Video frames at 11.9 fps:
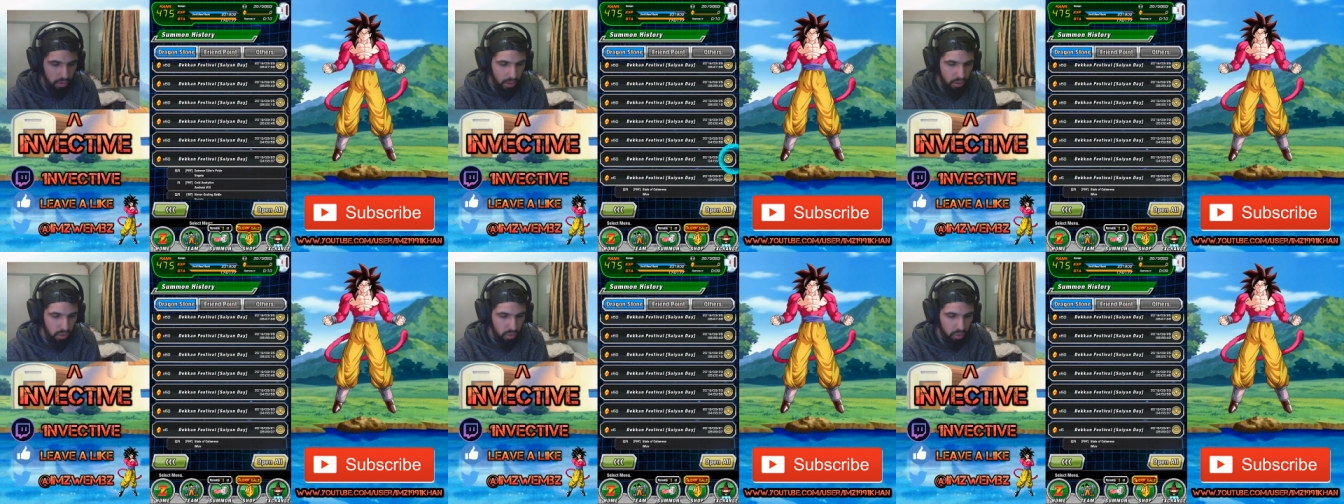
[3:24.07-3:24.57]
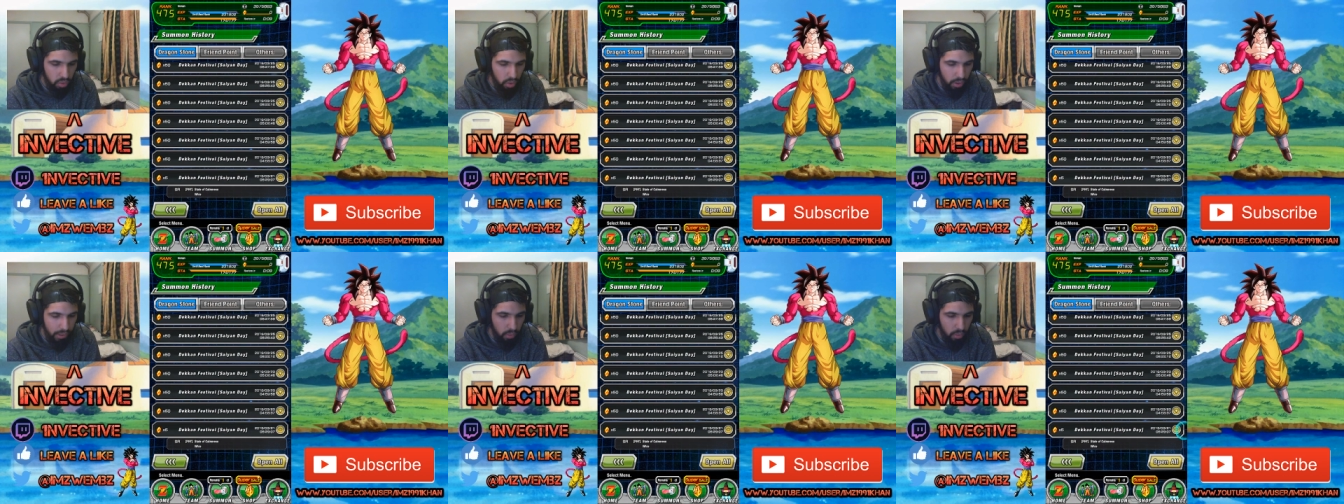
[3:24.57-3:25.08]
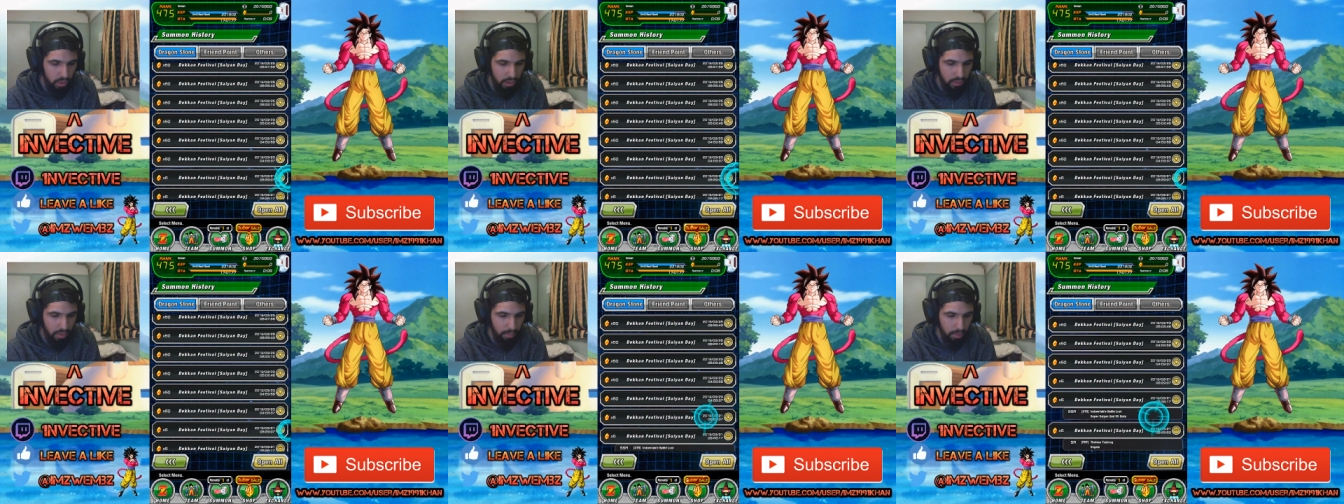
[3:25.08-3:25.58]
That's not true. Look at all these
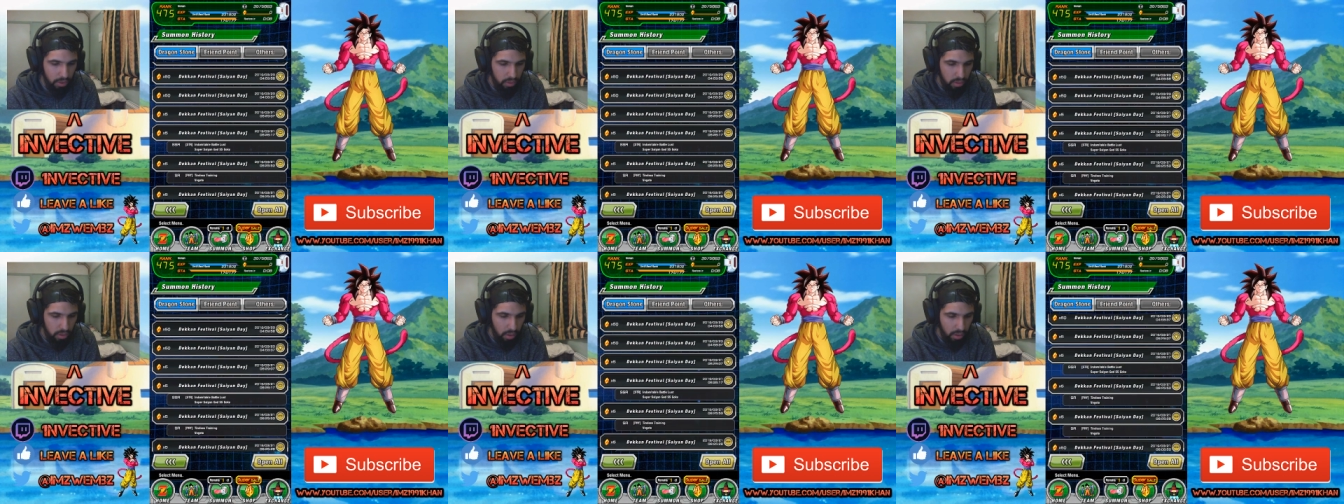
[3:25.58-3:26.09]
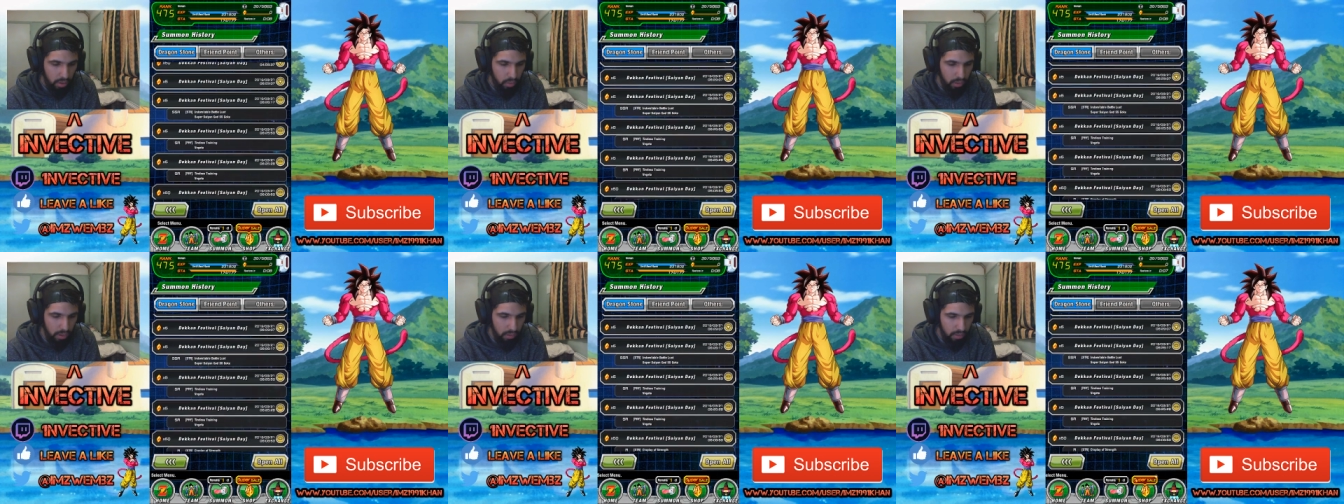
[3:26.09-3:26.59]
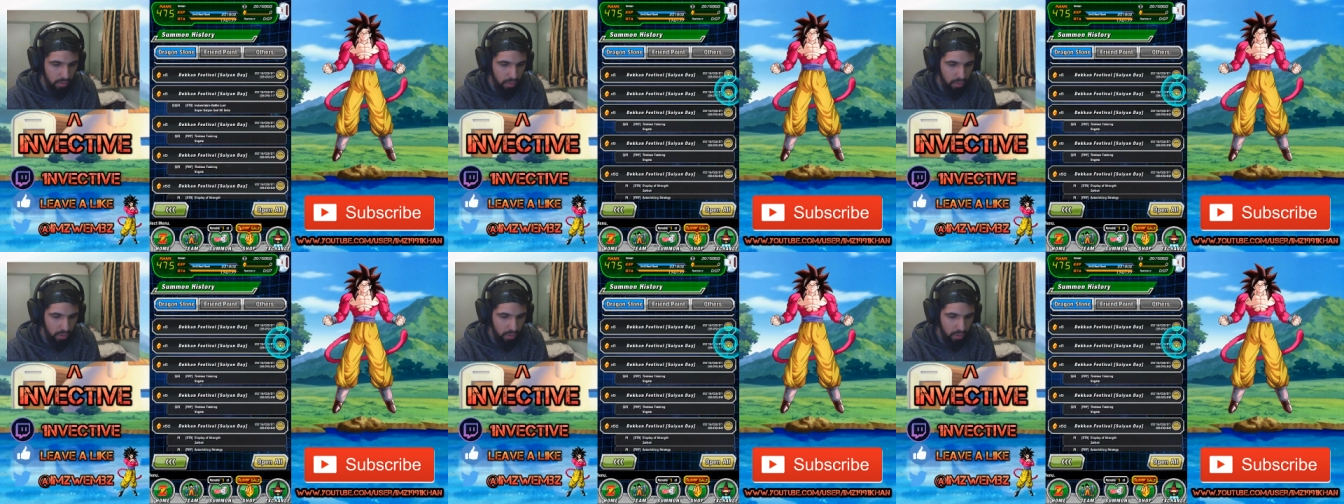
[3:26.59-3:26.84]
summons. Look at all these.